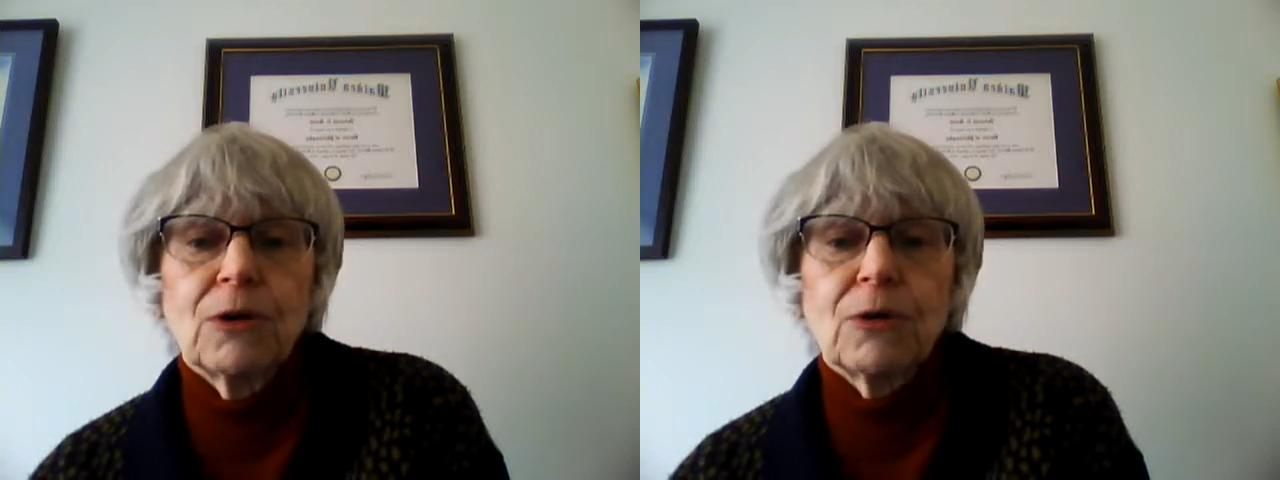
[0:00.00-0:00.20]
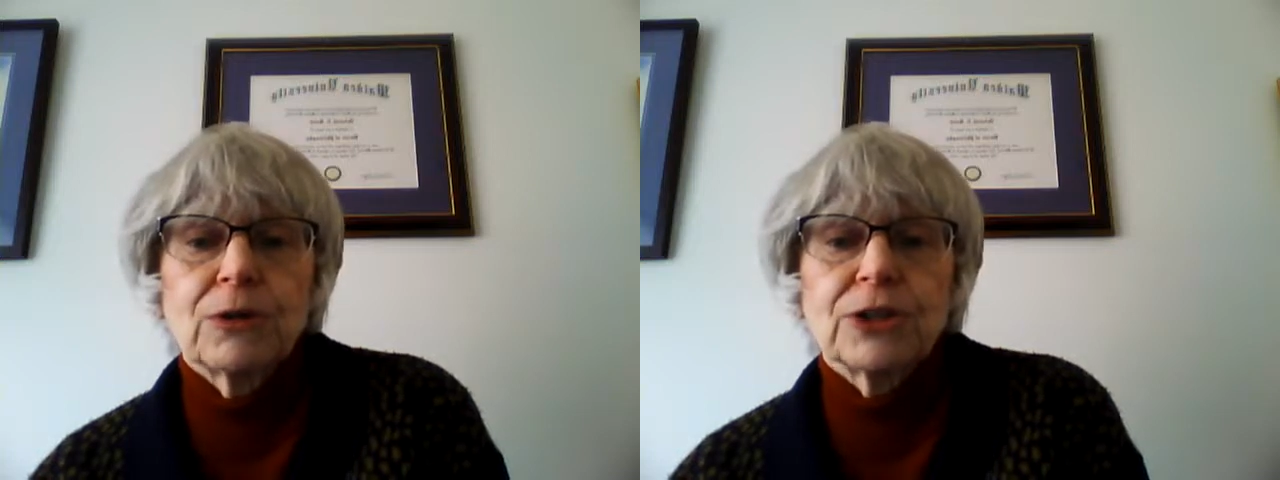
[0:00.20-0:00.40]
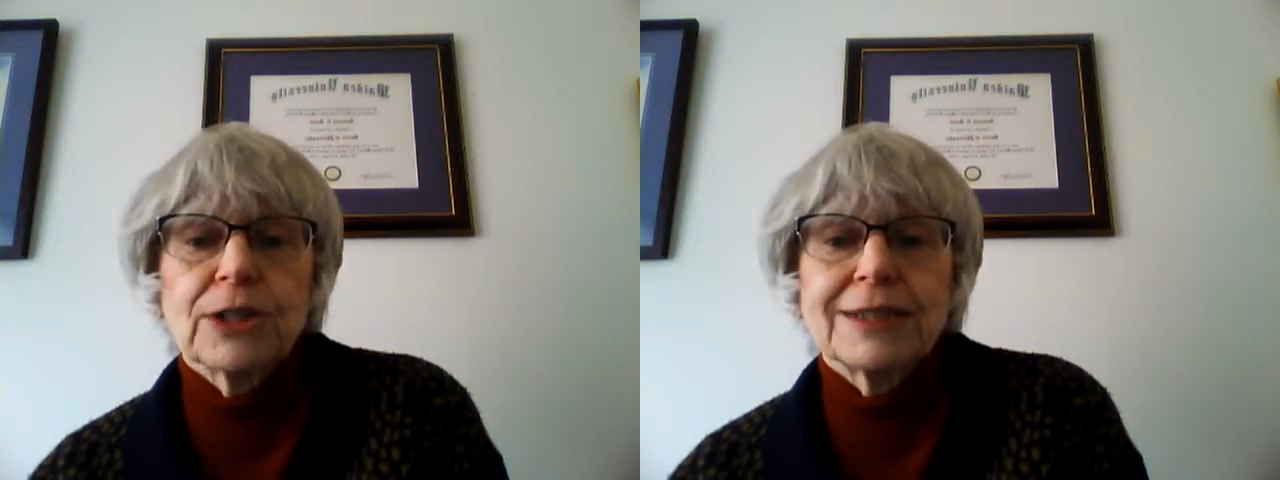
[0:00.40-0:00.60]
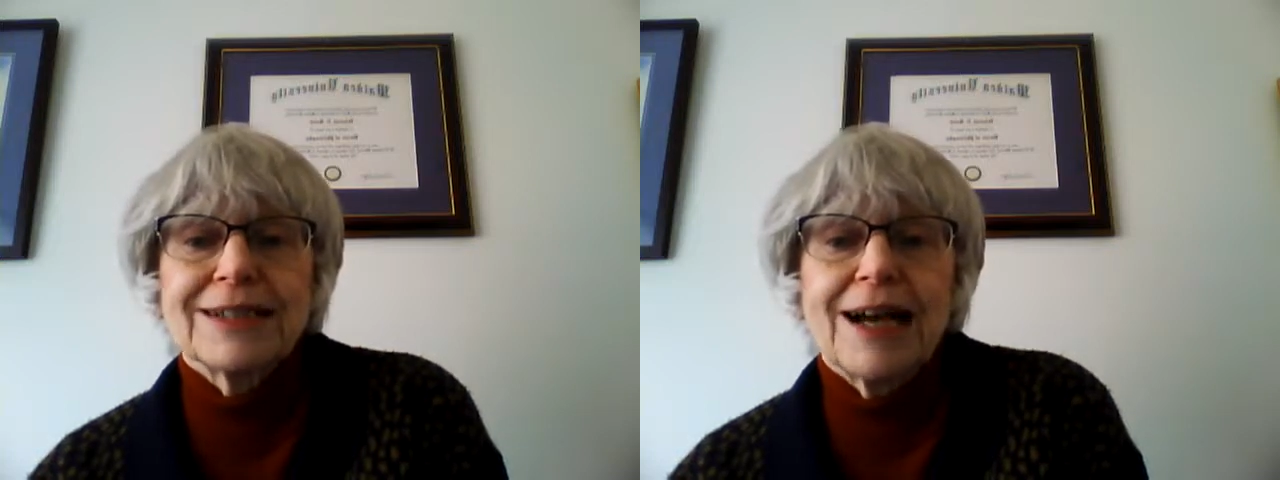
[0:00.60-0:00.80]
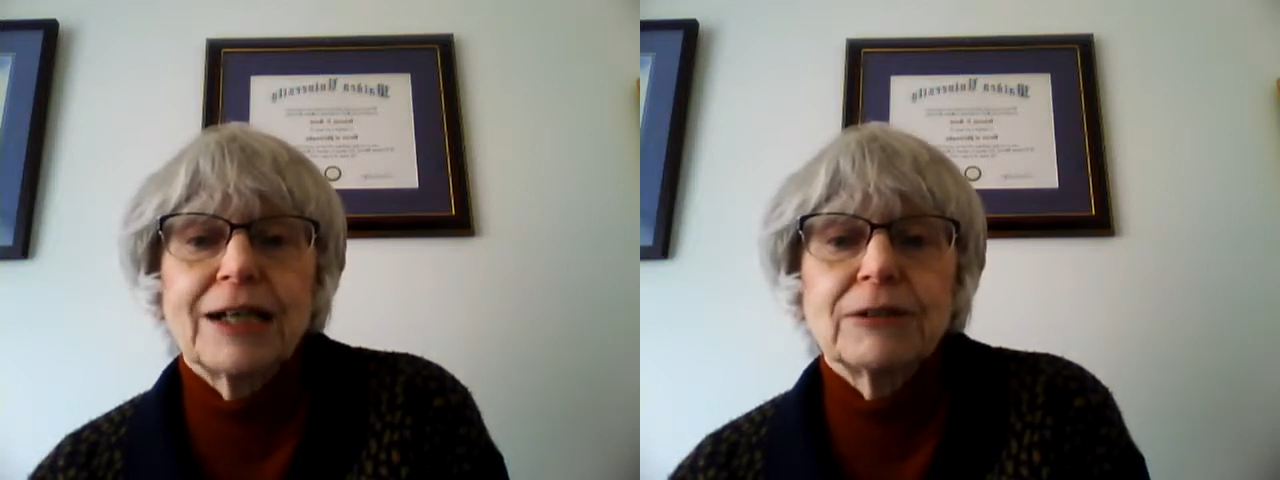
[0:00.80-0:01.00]
or
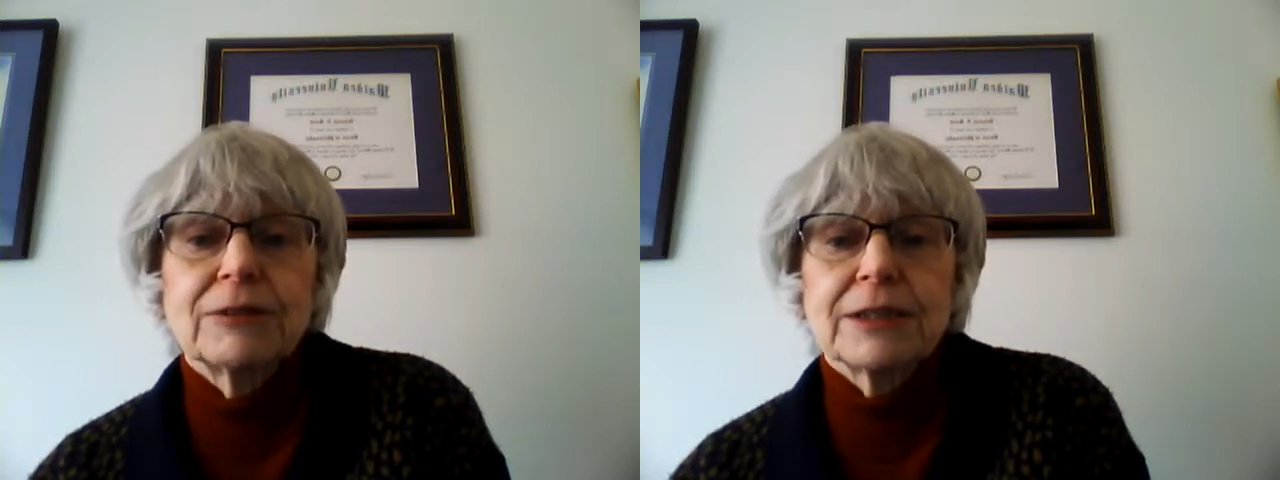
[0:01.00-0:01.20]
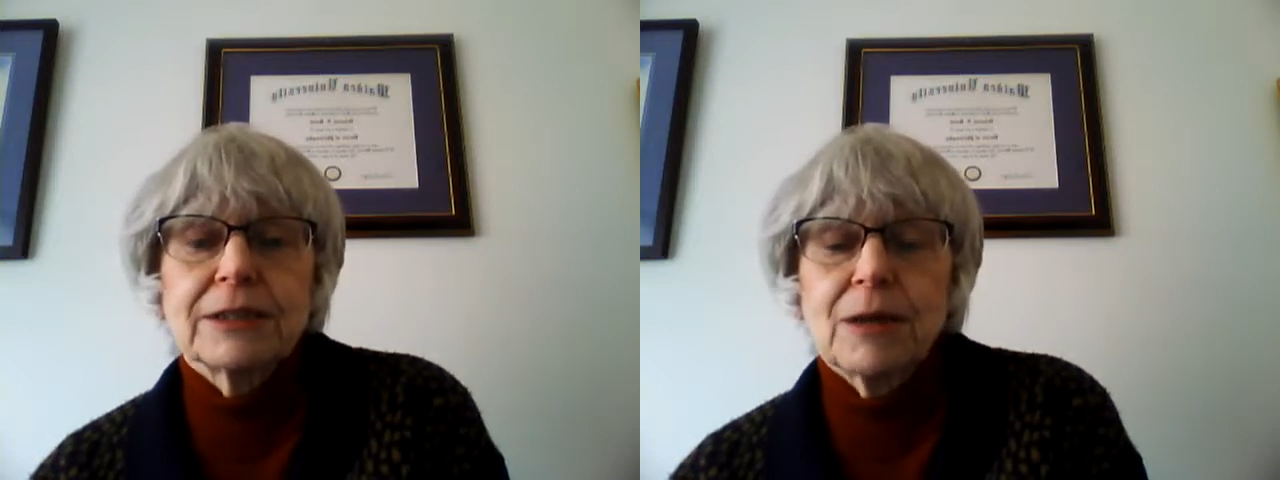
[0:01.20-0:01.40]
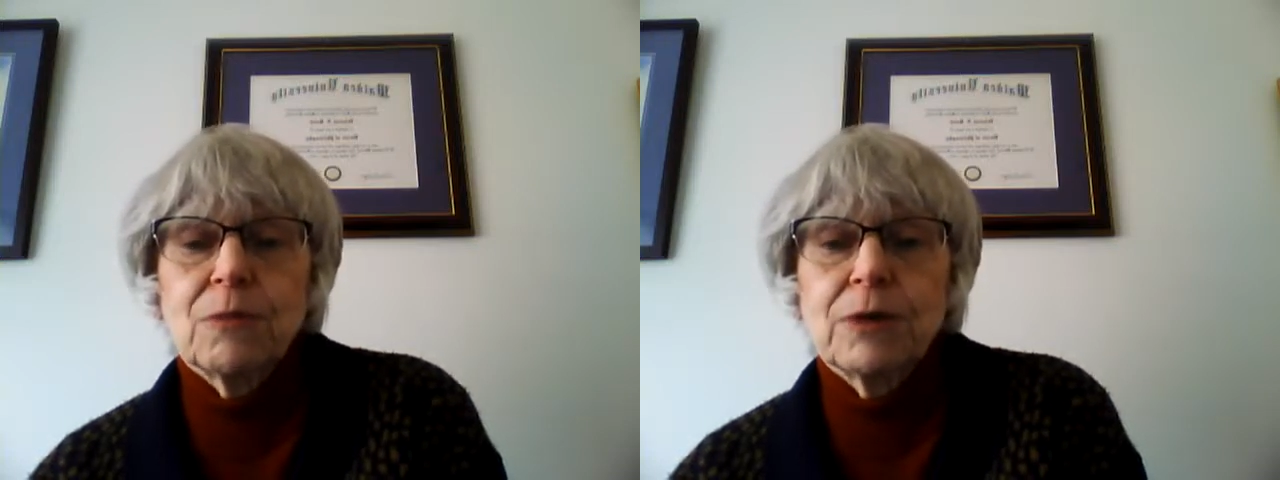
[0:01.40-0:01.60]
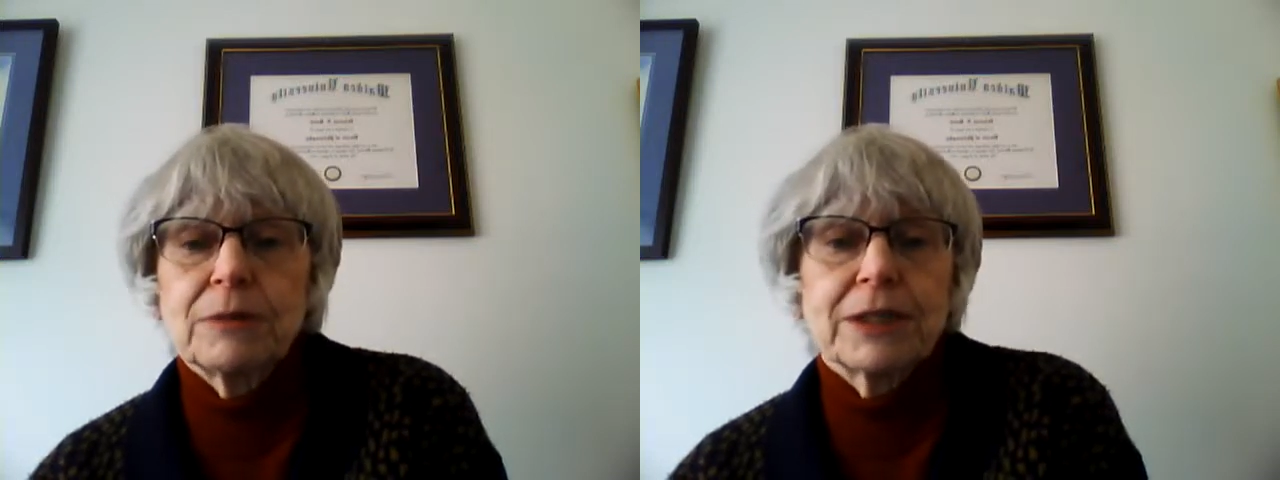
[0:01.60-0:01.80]
just hiring someone